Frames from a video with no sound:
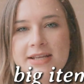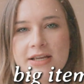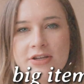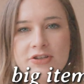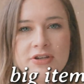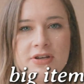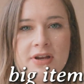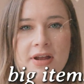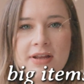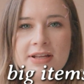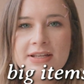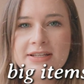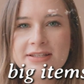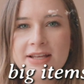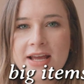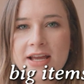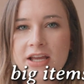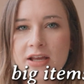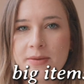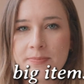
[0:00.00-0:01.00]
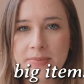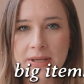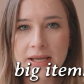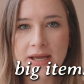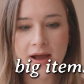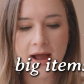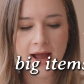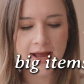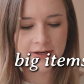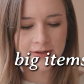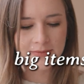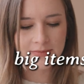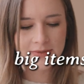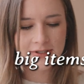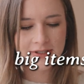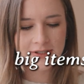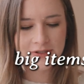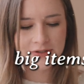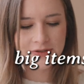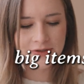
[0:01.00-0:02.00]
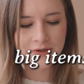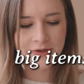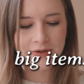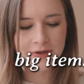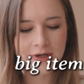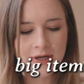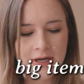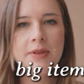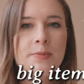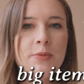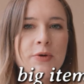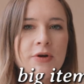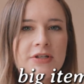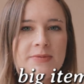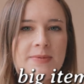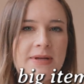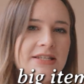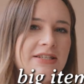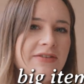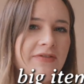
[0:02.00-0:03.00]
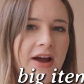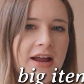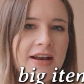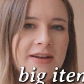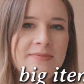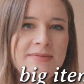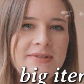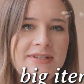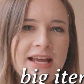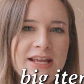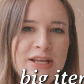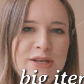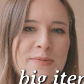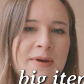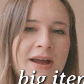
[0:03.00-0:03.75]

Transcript: section is like big items, so the more expensive items that you